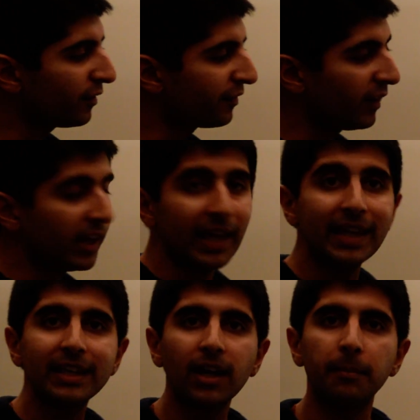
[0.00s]
of
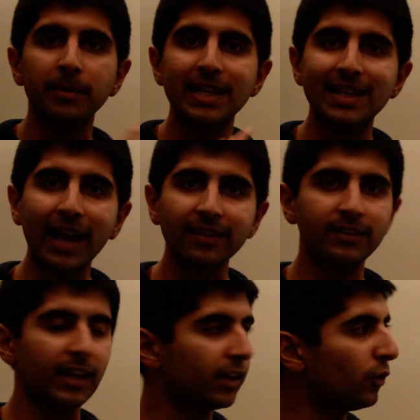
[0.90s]
income
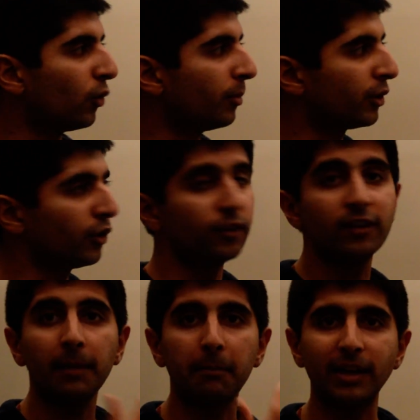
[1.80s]
elastic normal goods
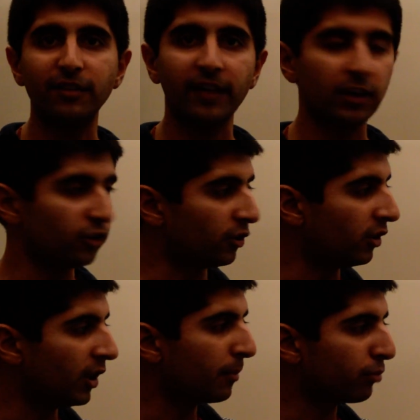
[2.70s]
like manufactured
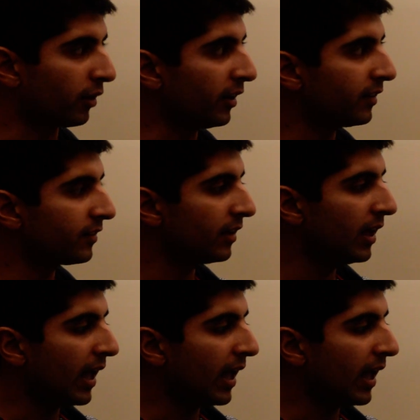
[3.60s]
products,